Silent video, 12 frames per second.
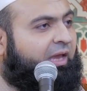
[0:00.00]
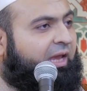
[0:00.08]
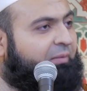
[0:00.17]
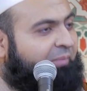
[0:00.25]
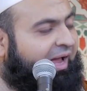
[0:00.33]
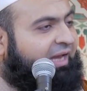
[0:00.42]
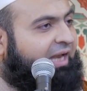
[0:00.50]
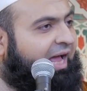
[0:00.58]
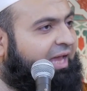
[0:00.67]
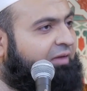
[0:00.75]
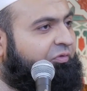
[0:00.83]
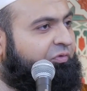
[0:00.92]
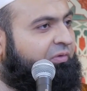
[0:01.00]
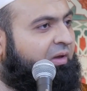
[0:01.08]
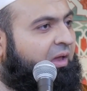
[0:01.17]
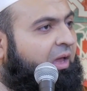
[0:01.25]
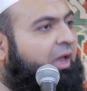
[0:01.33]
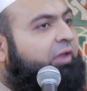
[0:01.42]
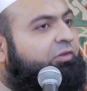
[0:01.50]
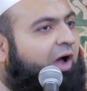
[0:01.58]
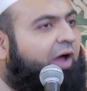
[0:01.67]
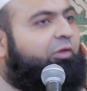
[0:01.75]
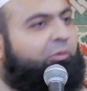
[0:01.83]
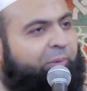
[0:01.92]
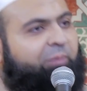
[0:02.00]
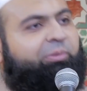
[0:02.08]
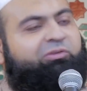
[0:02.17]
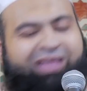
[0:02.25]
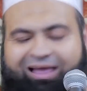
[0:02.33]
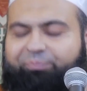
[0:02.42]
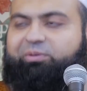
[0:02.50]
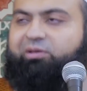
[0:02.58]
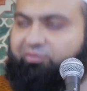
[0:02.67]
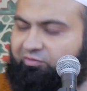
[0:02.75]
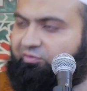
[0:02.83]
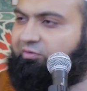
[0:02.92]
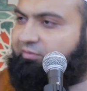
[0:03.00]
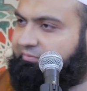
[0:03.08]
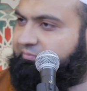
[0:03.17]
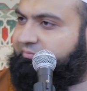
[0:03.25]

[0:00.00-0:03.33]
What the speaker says: in my life, is other people's happiness.